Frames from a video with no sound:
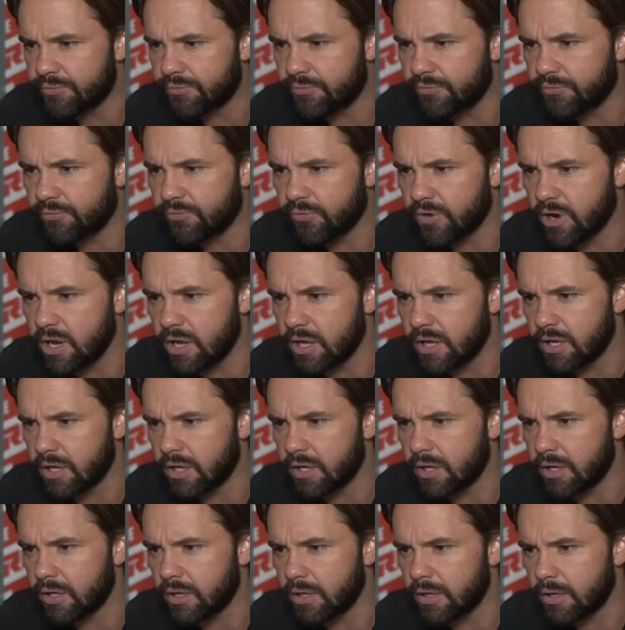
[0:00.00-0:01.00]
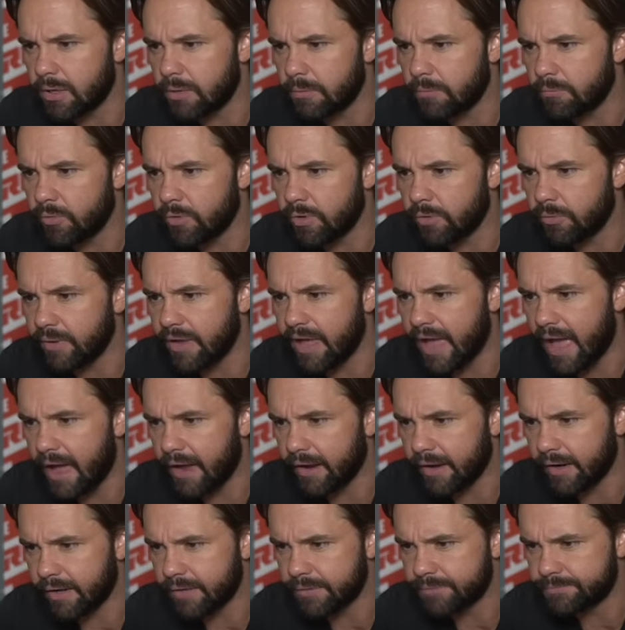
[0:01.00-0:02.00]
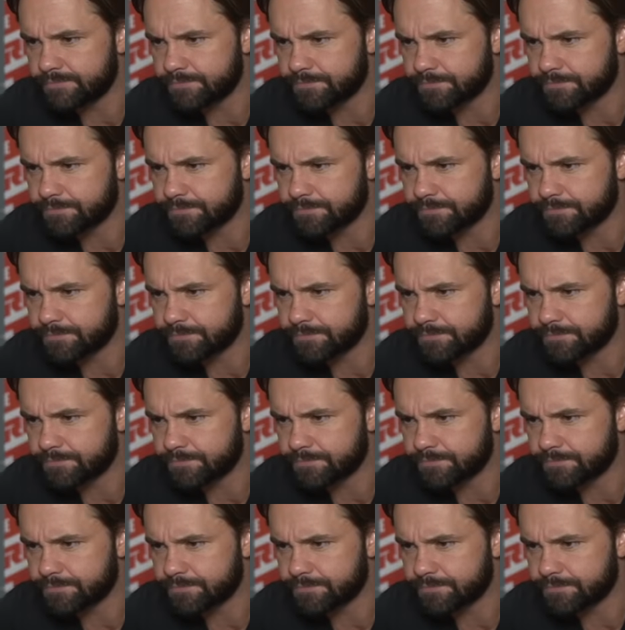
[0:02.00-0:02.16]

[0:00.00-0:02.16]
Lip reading: from, where are we at here?